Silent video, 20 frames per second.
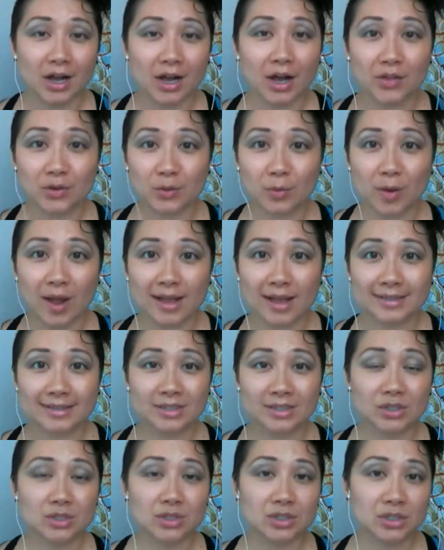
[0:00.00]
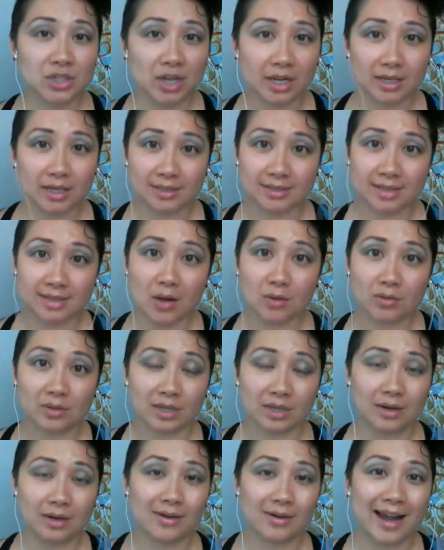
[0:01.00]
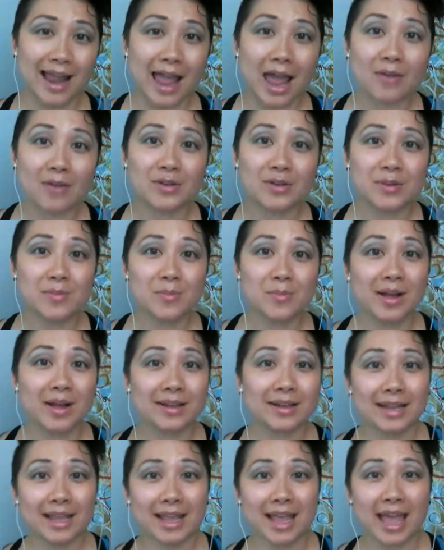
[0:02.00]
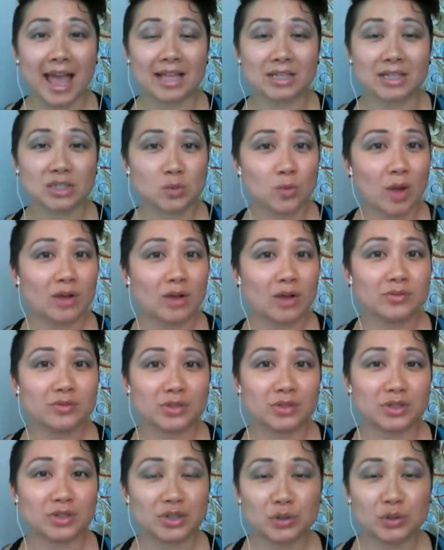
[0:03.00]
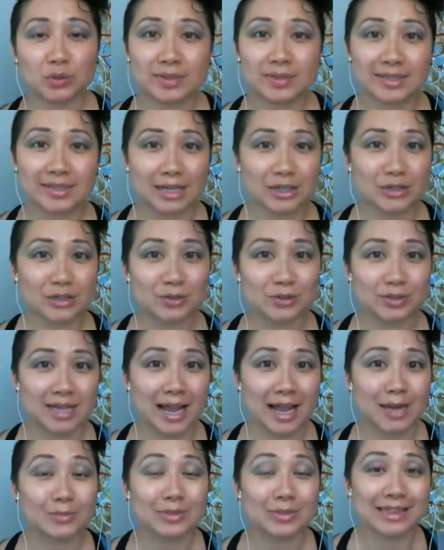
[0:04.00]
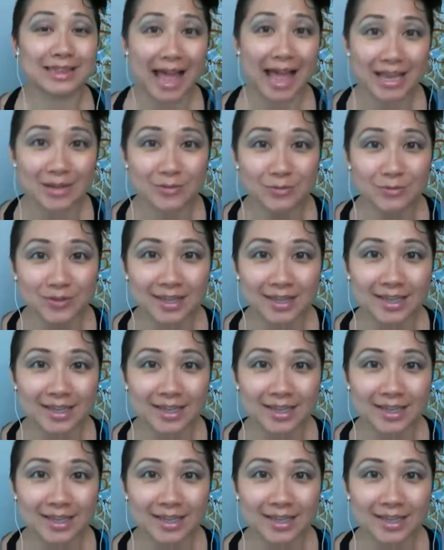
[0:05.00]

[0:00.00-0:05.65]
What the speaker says: Otherwise, check us out here every Monday at 12 noon Central Time live